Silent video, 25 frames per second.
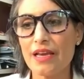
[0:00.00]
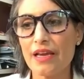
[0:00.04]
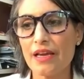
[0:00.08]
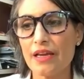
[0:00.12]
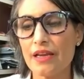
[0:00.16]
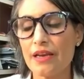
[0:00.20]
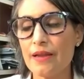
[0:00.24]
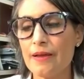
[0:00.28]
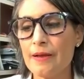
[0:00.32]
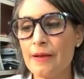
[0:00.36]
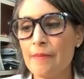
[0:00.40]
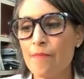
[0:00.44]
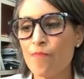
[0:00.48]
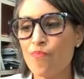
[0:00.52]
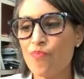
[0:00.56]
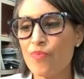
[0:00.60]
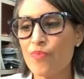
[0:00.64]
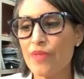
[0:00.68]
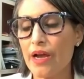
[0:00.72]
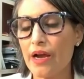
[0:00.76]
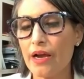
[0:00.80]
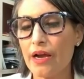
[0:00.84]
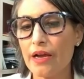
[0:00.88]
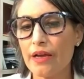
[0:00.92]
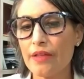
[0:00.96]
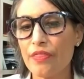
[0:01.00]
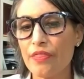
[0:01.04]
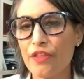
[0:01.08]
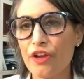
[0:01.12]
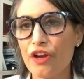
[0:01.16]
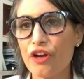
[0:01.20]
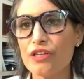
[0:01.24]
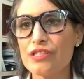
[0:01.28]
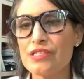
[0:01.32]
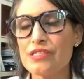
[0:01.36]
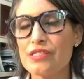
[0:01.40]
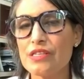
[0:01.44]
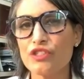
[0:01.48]
And
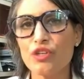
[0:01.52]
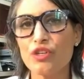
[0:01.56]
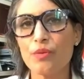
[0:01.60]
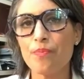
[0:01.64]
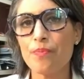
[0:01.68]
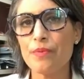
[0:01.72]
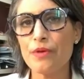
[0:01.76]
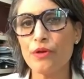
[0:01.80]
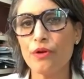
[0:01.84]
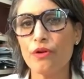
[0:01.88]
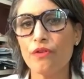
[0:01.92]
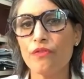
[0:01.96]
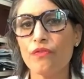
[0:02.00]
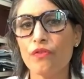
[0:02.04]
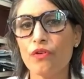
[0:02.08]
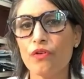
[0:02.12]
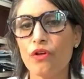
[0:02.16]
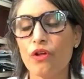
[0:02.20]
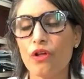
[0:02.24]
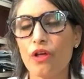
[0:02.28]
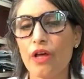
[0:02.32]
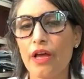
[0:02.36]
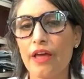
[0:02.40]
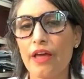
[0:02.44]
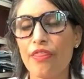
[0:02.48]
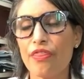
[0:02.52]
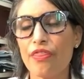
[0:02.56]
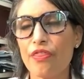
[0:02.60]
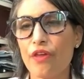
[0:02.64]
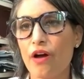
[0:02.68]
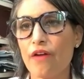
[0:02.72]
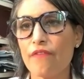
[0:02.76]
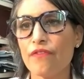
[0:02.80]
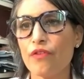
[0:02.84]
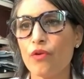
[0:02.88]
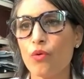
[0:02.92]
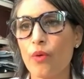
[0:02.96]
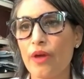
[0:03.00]
there is such a beautiful and
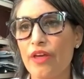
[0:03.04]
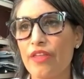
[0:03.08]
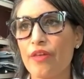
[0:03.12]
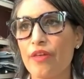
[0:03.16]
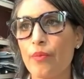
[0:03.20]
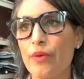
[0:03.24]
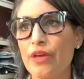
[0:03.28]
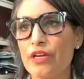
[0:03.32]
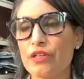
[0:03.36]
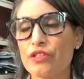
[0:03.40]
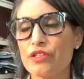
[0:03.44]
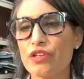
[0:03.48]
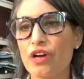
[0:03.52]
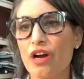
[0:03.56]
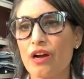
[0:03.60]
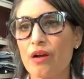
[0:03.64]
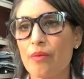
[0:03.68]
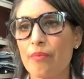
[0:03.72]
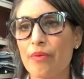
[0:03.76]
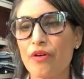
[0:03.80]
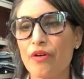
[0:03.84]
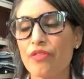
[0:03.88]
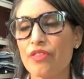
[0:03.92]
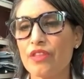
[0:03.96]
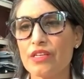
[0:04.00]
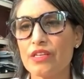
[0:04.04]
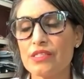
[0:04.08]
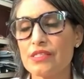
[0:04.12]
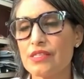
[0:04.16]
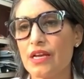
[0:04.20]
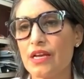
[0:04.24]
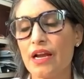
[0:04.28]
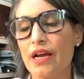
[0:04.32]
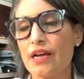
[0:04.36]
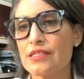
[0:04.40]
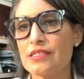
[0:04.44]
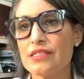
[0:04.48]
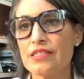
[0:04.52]
thoughtful way that we can talk about this
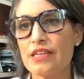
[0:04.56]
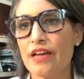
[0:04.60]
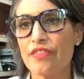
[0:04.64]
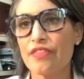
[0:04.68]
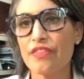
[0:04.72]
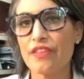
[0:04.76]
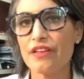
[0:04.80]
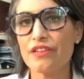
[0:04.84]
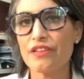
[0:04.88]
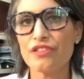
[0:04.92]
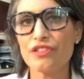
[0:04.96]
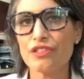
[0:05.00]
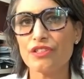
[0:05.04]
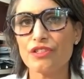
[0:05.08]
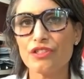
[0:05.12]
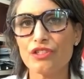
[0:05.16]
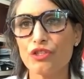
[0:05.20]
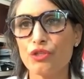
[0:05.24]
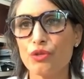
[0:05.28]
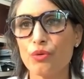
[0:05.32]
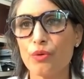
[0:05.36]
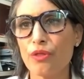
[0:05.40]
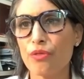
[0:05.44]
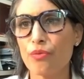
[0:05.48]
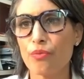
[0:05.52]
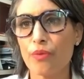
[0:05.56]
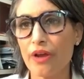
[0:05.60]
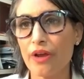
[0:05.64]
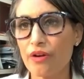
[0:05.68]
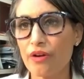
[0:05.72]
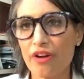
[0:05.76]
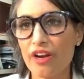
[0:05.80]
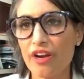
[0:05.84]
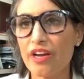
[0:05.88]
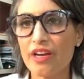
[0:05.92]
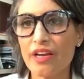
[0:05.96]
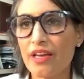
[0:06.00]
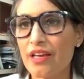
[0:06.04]
that has nothing to do with
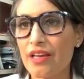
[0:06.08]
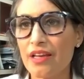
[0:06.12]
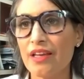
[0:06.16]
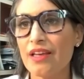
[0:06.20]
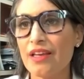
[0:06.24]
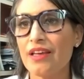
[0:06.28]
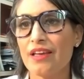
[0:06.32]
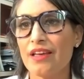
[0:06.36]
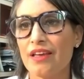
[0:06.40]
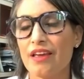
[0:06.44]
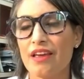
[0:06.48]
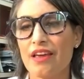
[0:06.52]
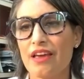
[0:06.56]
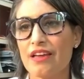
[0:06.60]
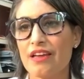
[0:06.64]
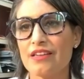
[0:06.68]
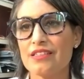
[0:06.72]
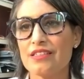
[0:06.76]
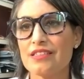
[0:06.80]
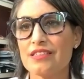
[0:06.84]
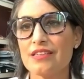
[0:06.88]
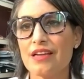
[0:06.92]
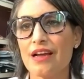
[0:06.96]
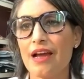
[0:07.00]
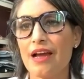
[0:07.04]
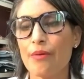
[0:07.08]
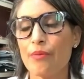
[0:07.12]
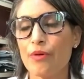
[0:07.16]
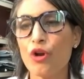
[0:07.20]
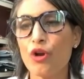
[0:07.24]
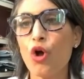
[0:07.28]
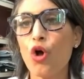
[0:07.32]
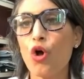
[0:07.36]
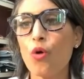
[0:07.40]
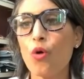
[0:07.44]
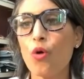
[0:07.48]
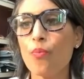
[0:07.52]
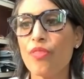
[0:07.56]
rhetoric. And I would
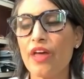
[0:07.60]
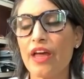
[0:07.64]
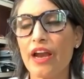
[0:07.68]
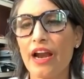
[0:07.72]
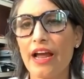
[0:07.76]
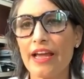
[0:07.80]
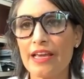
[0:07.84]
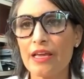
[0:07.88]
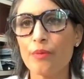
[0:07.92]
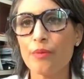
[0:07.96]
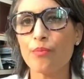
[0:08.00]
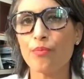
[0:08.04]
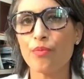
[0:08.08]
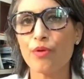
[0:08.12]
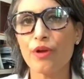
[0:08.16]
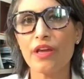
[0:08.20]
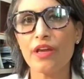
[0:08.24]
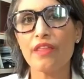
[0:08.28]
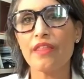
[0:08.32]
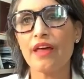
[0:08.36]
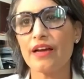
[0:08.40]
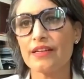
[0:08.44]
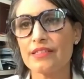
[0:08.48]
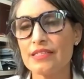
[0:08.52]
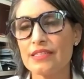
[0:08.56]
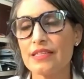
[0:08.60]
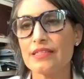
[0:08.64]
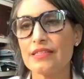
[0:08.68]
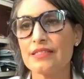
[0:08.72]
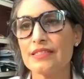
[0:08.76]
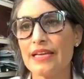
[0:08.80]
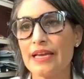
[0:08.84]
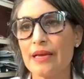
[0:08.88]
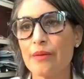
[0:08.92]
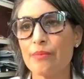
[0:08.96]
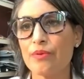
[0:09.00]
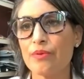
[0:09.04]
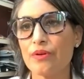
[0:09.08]
hope that I can bring that to the
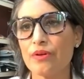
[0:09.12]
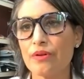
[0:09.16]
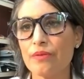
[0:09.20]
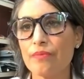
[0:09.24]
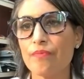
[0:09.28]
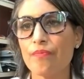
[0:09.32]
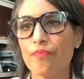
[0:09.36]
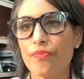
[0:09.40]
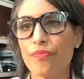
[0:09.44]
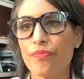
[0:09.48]
table.